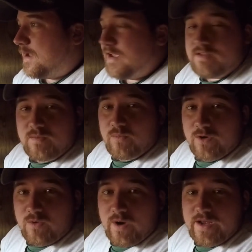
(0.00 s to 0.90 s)
some
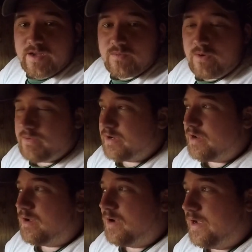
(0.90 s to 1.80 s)
requests wanting to
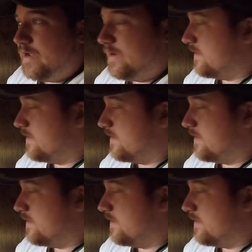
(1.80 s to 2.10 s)
go hunting